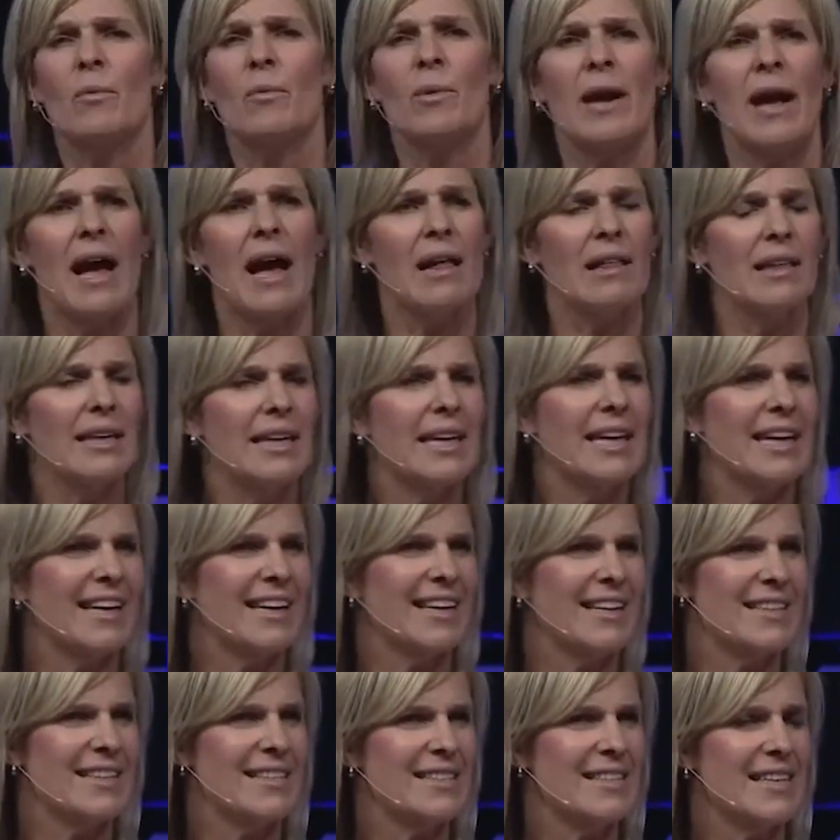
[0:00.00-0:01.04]
The reality
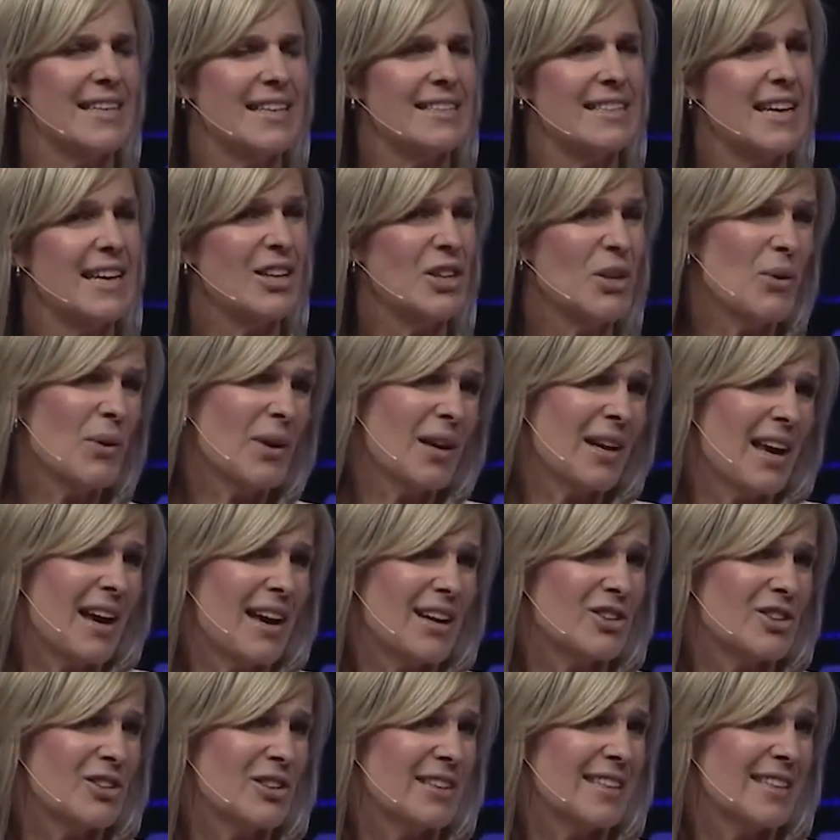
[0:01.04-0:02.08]
is is that you can
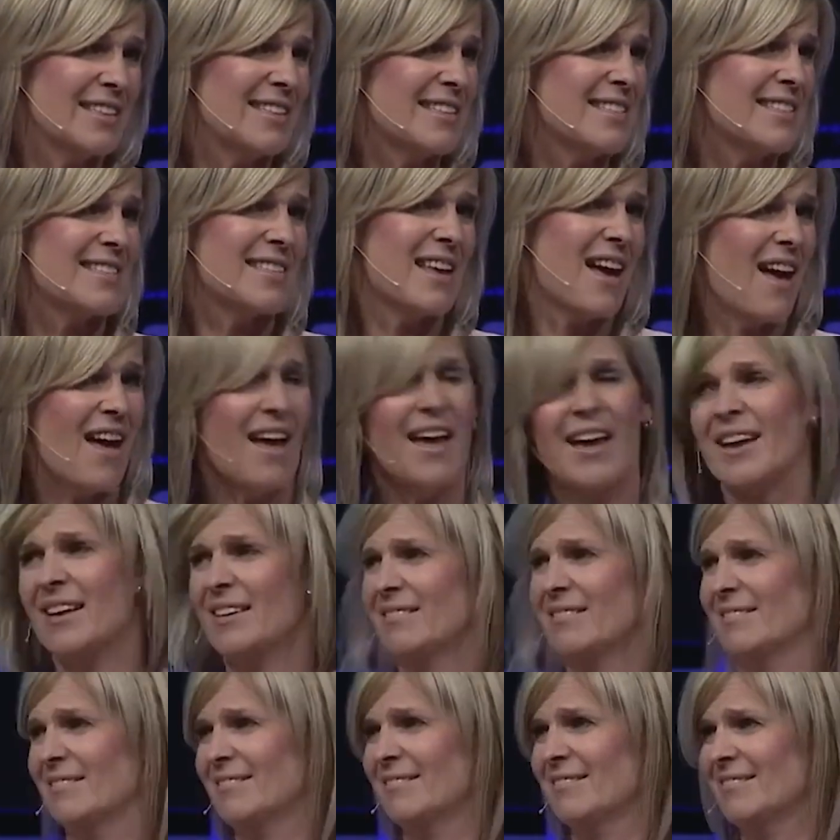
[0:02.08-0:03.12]
actually design
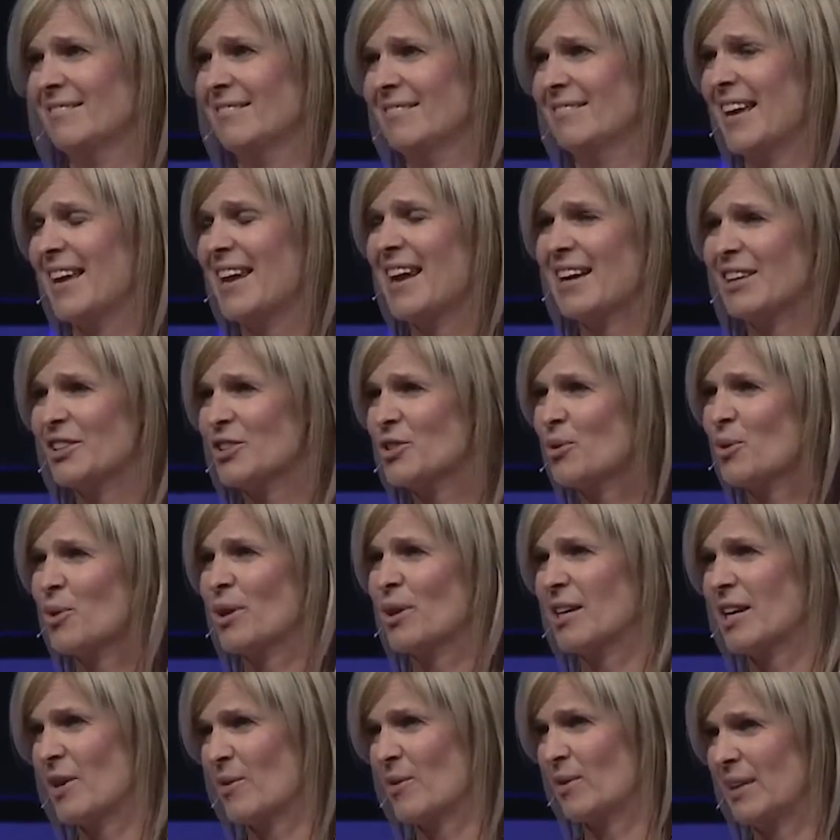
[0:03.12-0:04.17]
an
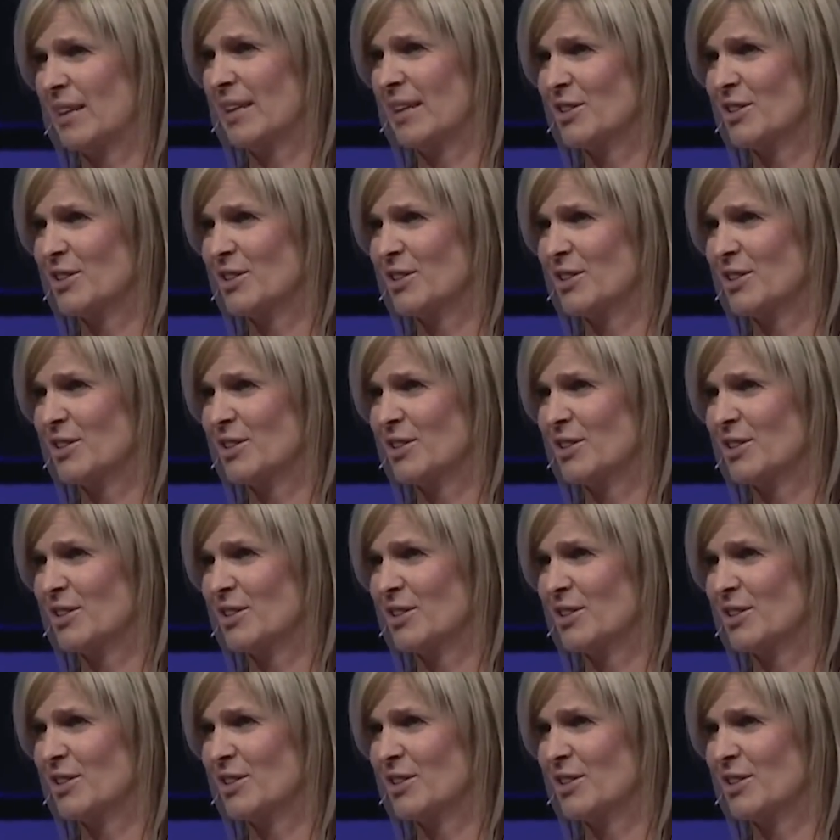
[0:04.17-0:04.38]
extraordinary